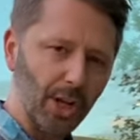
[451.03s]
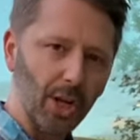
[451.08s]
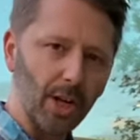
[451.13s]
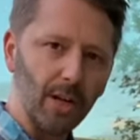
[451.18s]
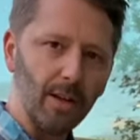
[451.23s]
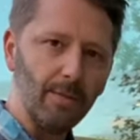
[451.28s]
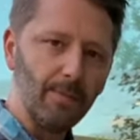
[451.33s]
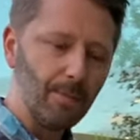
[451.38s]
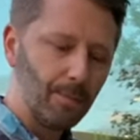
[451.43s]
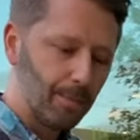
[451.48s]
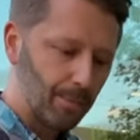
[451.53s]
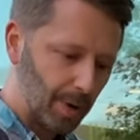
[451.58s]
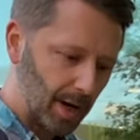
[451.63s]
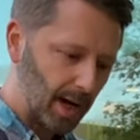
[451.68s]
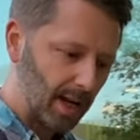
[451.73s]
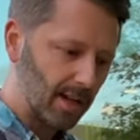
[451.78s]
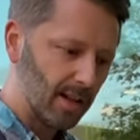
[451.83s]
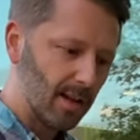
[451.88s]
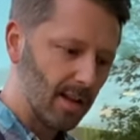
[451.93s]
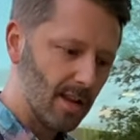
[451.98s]
pretty good,
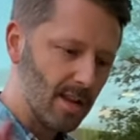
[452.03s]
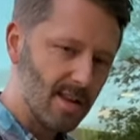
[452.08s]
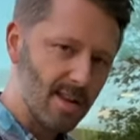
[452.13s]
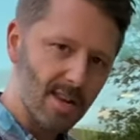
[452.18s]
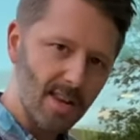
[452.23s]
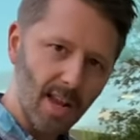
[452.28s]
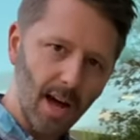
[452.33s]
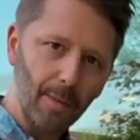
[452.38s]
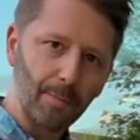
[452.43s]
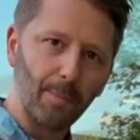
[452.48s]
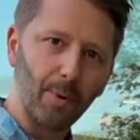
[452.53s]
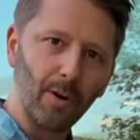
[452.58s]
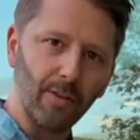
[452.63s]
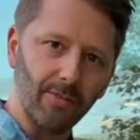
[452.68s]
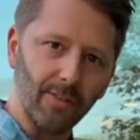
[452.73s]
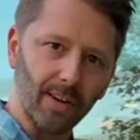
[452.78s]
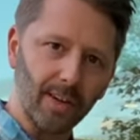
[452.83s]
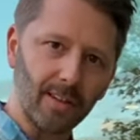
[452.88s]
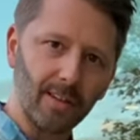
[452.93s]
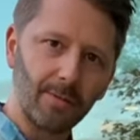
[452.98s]
but not
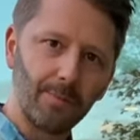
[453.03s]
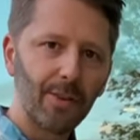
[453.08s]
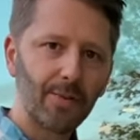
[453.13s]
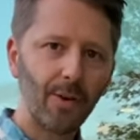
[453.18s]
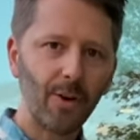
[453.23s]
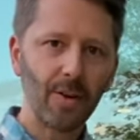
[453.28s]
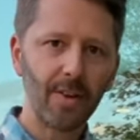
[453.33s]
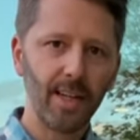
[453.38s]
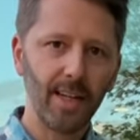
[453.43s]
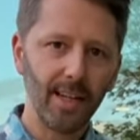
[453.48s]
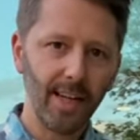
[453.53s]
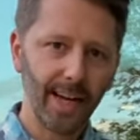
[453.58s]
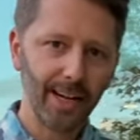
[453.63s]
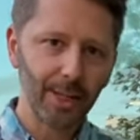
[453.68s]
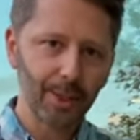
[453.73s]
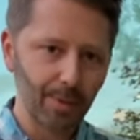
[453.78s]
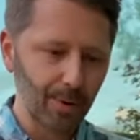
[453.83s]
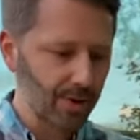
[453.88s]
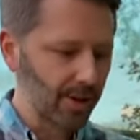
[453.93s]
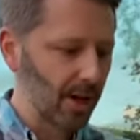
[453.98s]
perfect. And as far as the
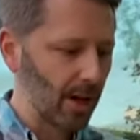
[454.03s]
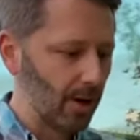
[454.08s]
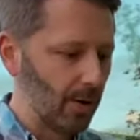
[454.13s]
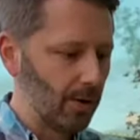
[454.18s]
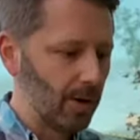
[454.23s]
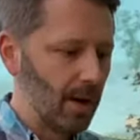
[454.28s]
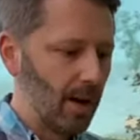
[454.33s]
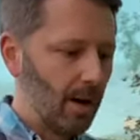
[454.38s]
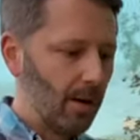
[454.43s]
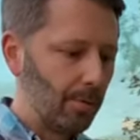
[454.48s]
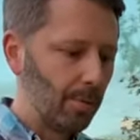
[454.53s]
intangibles go,